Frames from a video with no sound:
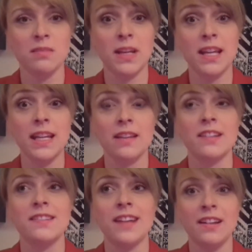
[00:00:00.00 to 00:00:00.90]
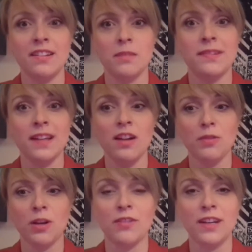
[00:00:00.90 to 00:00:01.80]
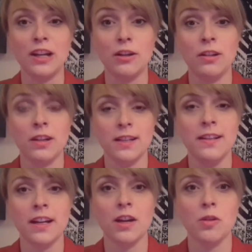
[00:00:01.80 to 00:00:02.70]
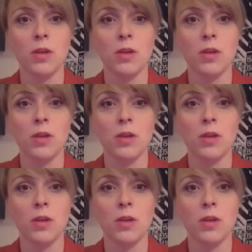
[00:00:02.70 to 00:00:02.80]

In the beginning, the scientists themselves were not really clear.